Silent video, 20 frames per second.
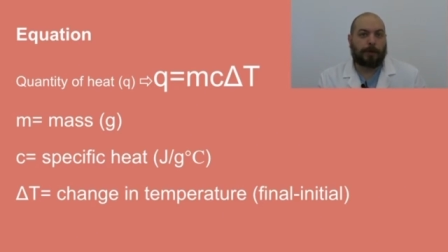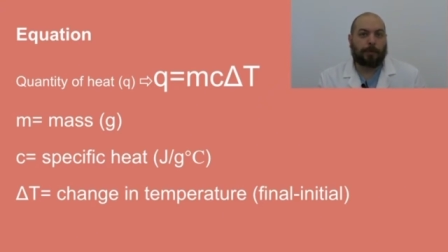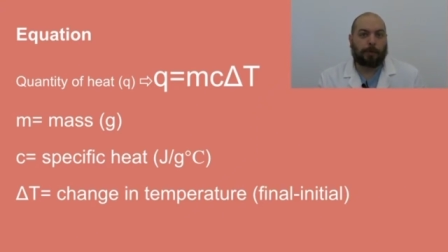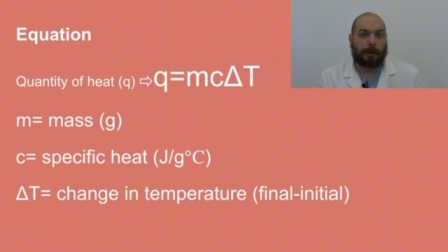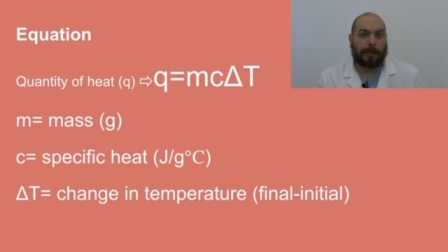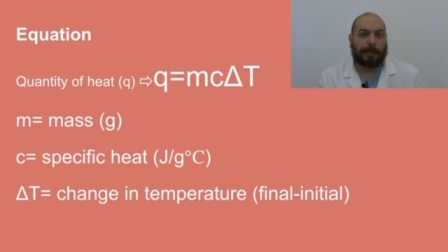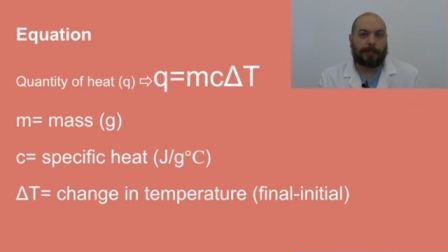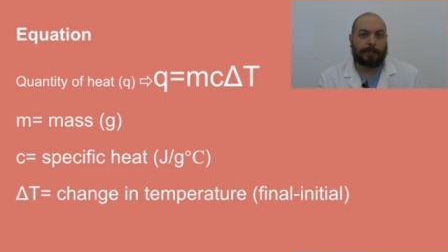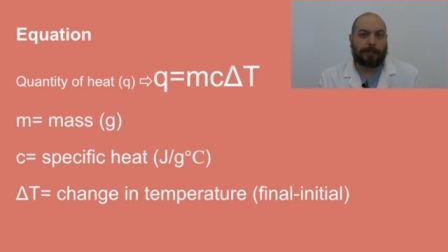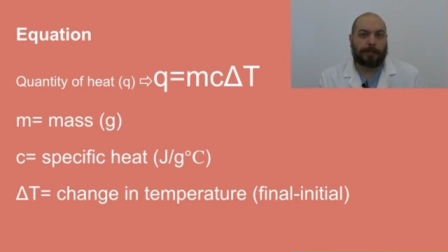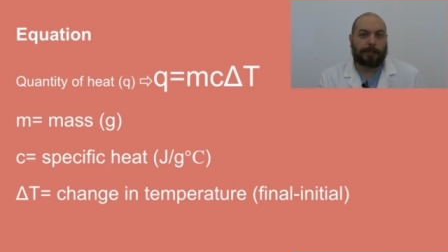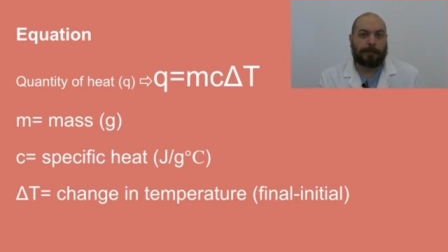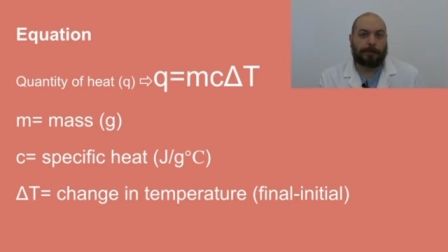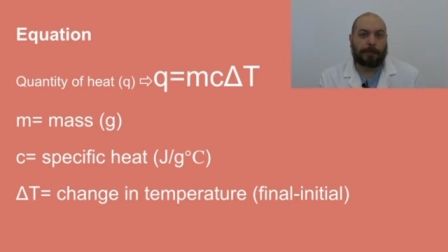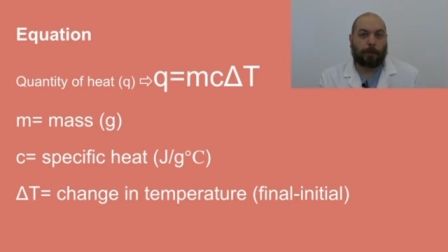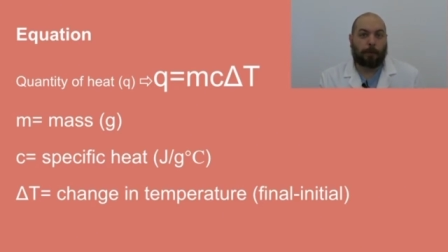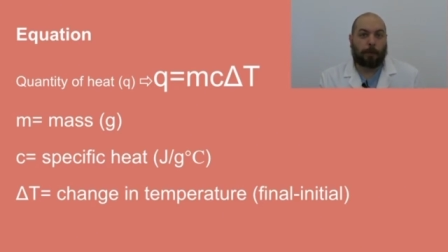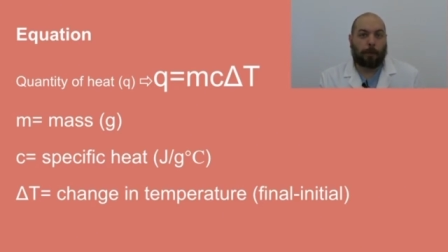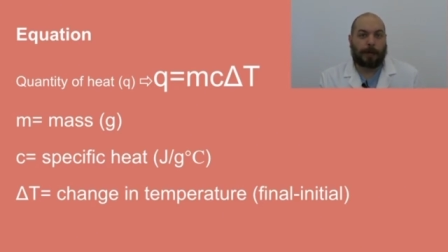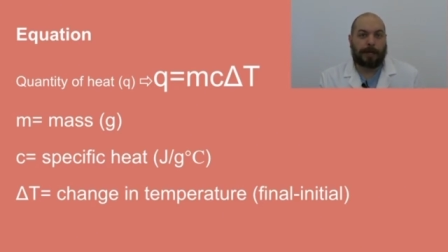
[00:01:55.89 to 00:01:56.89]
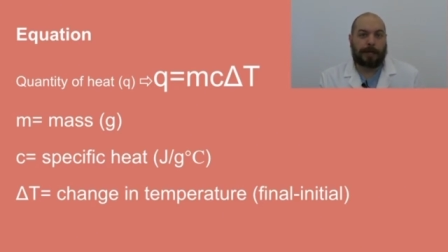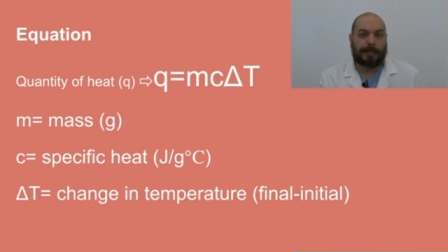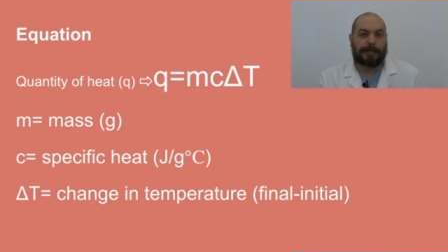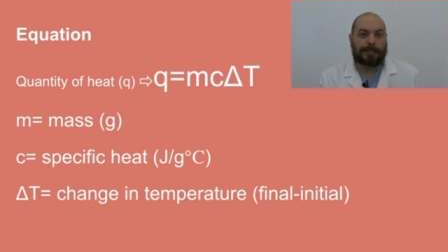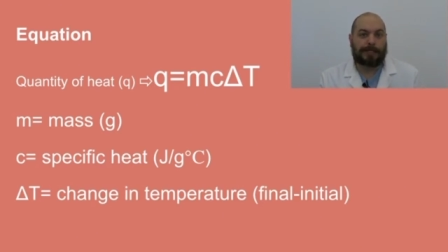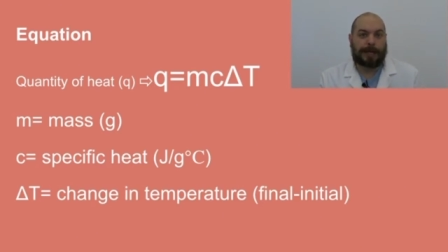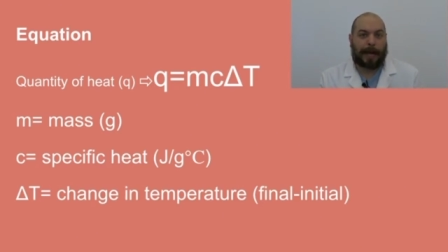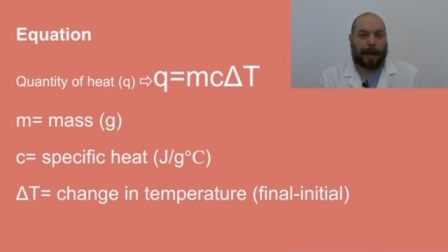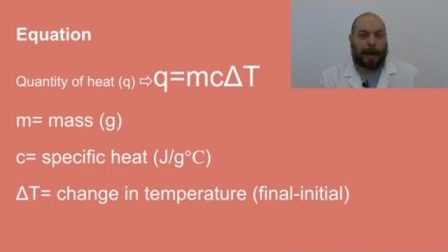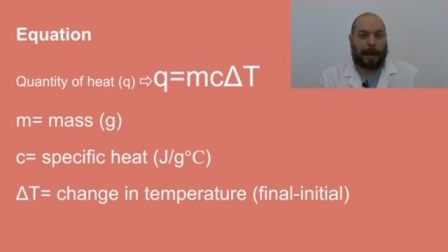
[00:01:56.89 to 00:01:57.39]
relative to what
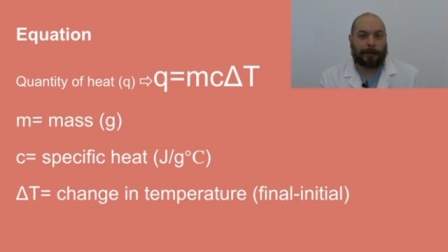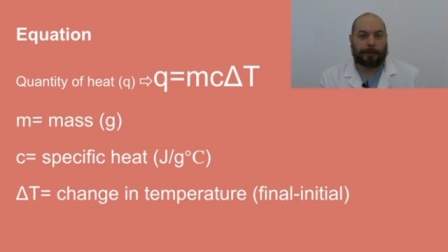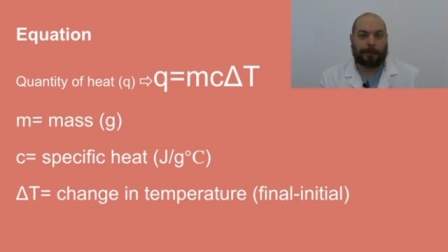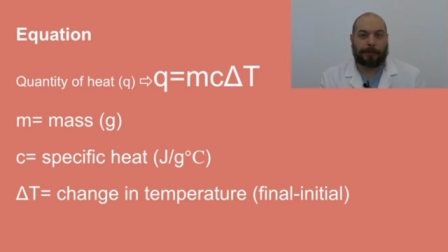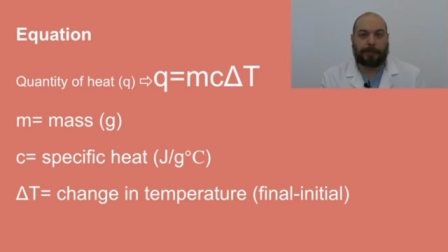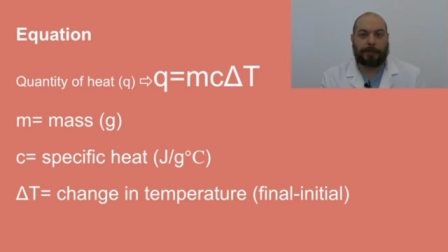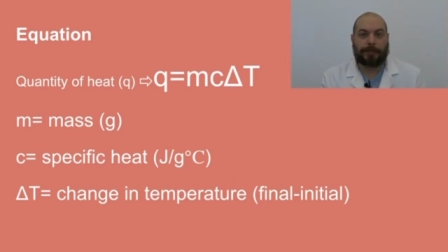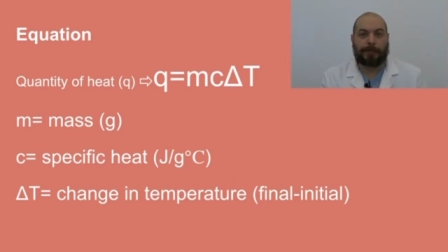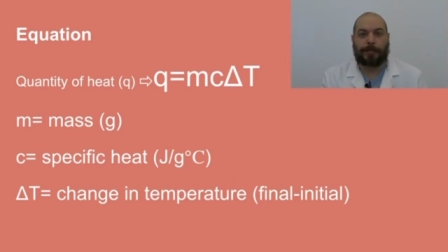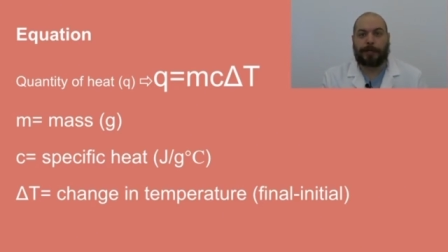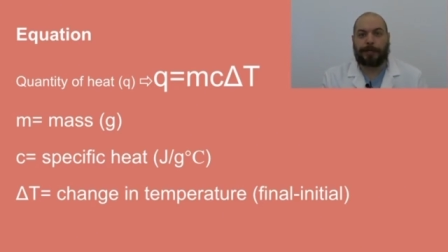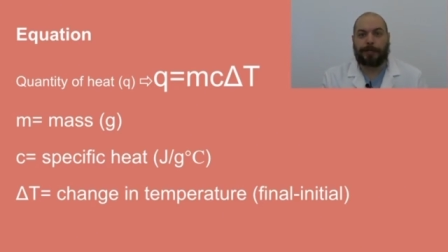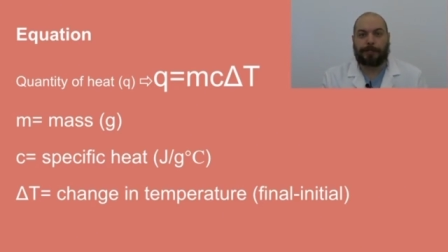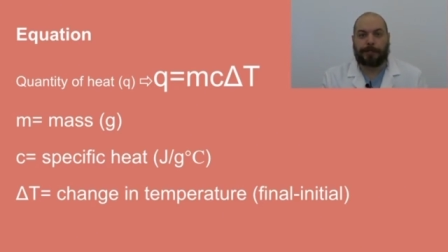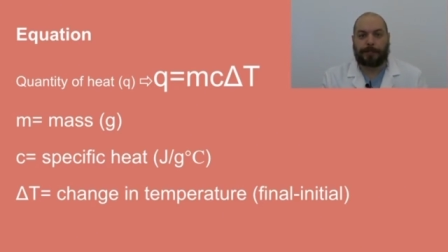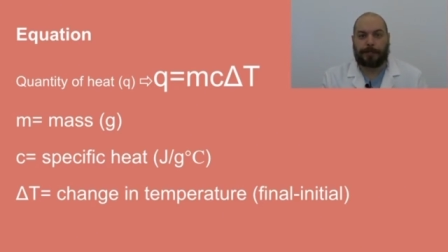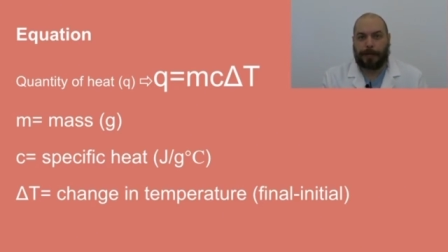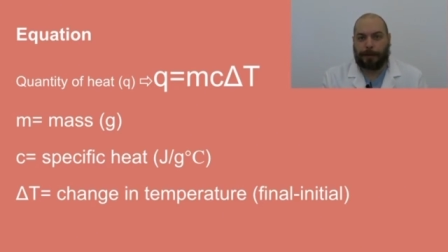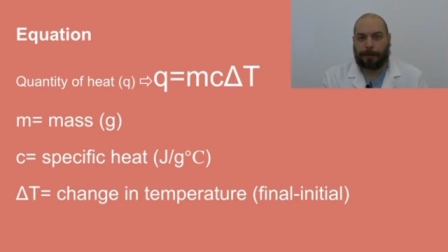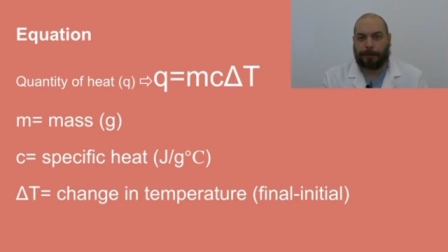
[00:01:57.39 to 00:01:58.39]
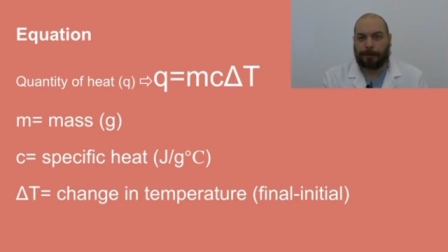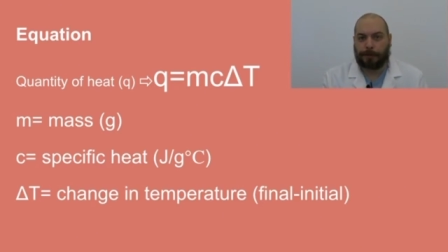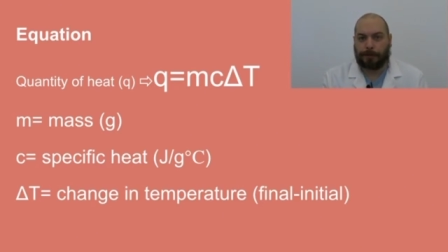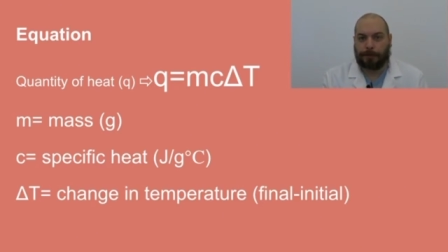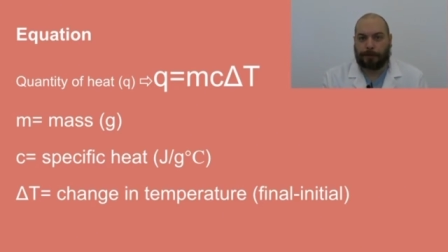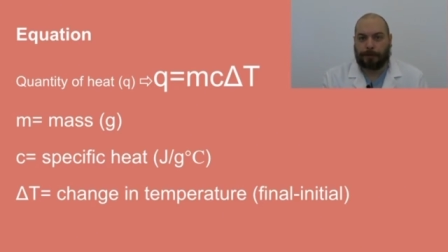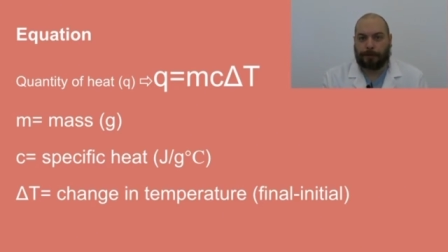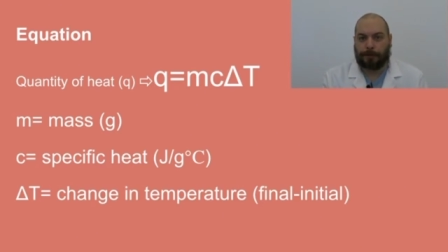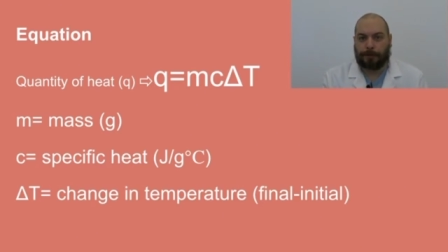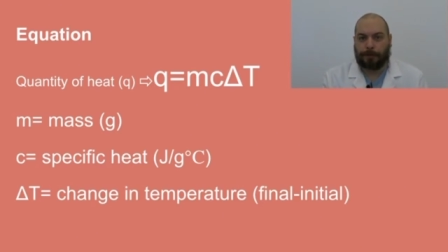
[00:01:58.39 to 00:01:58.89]
is actually changing temperature.